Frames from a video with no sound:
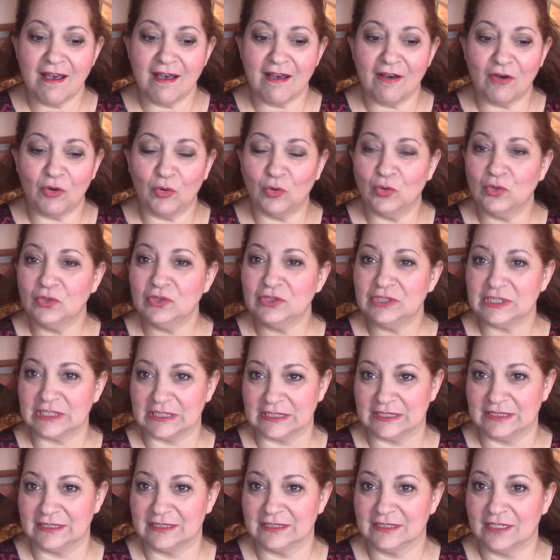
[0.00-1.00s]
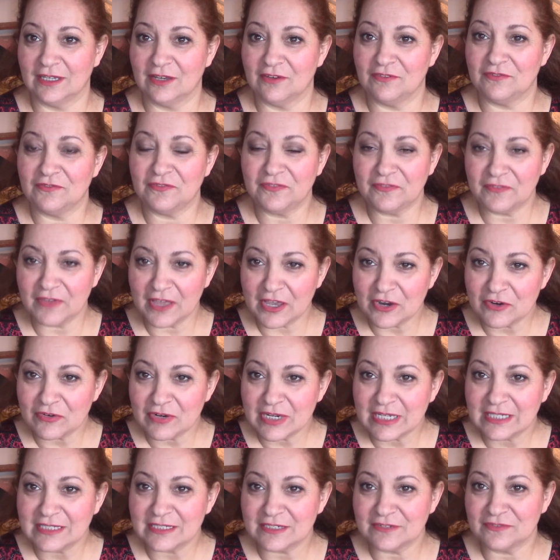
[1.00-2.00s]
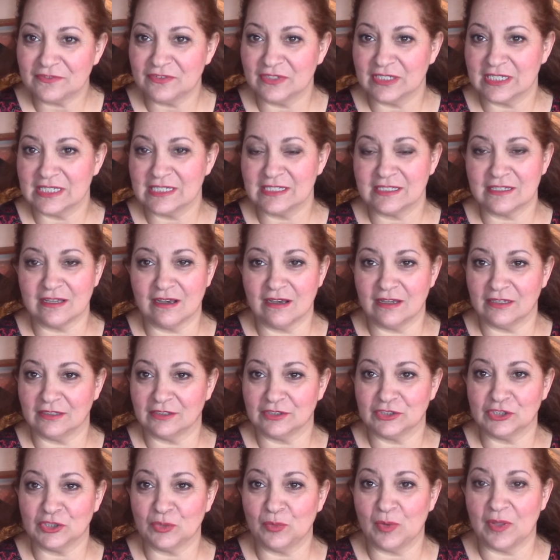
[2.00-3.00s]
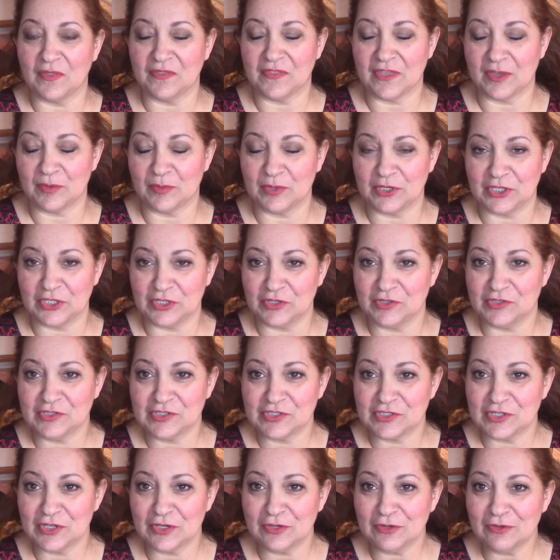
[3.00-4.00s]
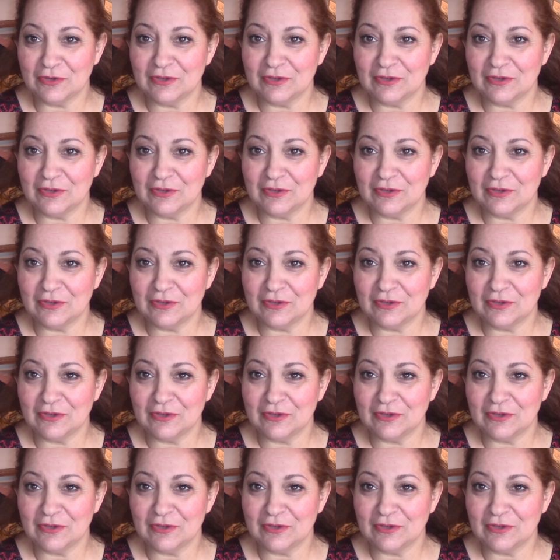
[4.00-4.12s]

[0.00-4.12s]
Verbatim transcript: ordered a very different style to what they were used to